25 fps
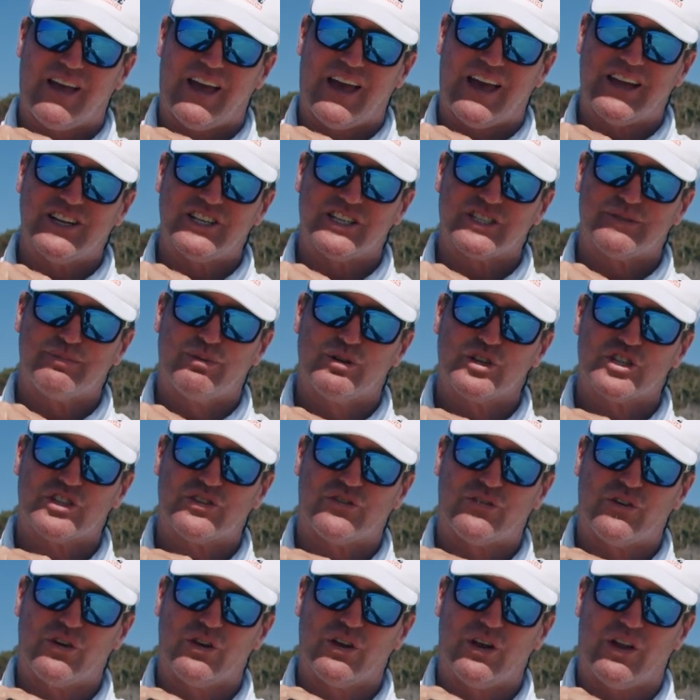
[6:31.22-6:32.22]
and just push
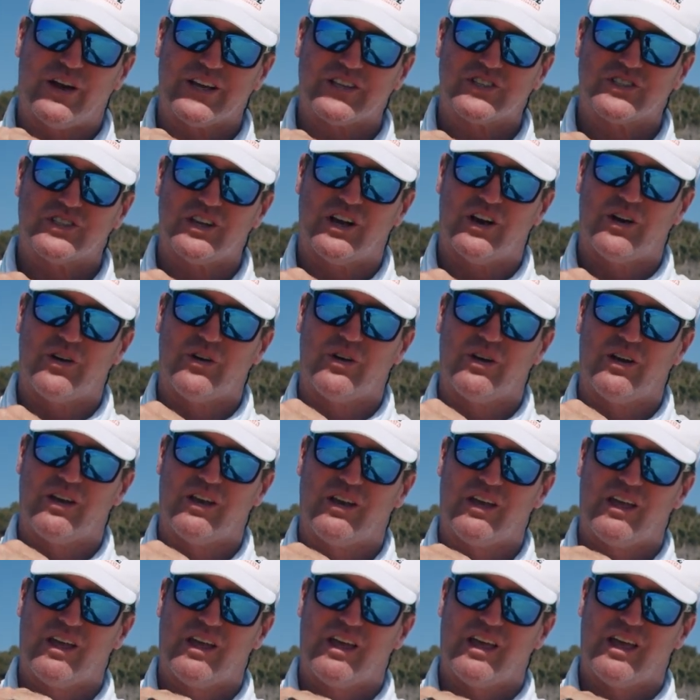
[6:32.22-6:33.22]
through like so
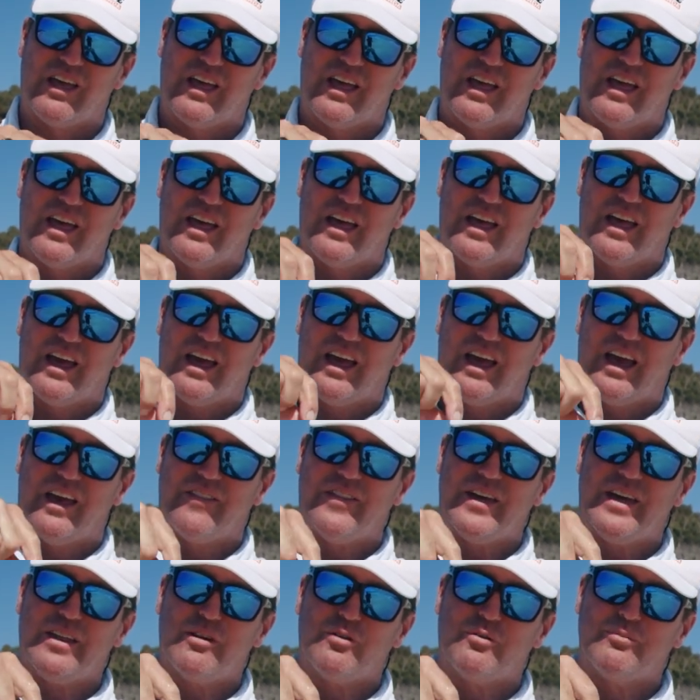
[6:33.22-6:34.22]

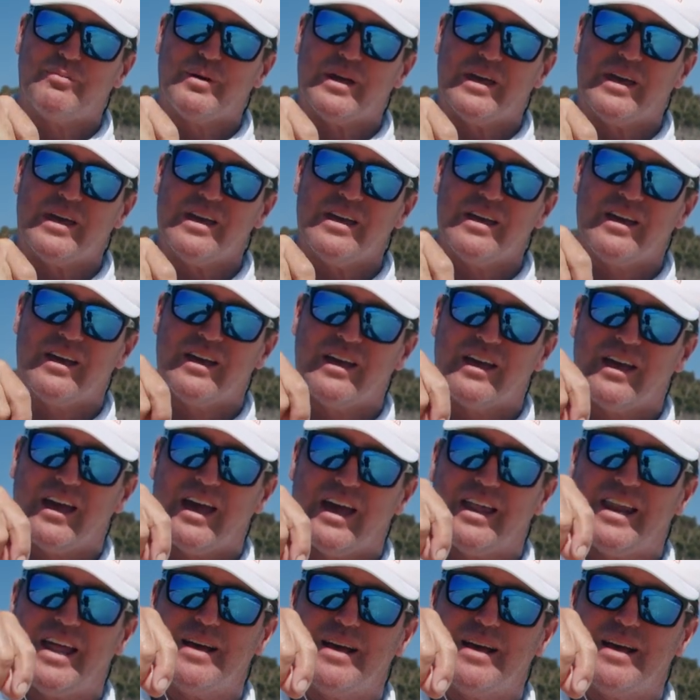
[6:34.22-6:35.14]
and that will be an